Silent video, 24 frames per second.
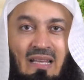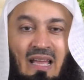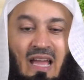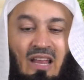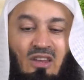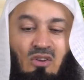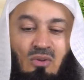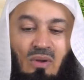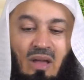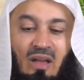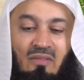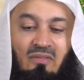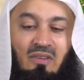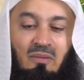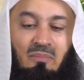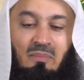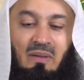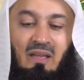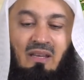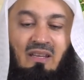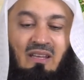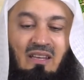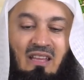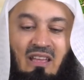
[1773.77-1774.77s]
and you haven't
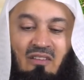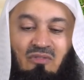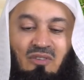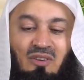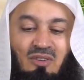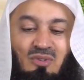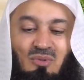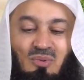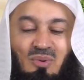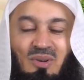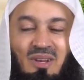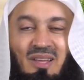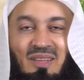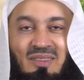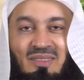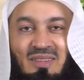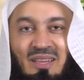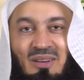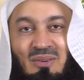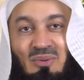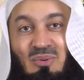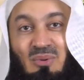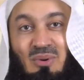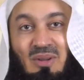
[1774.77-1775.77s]
made an effort to learn
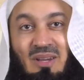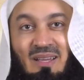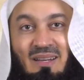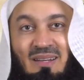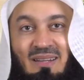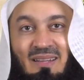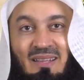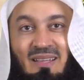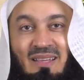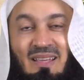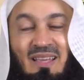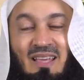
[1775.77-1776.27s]
that Quran.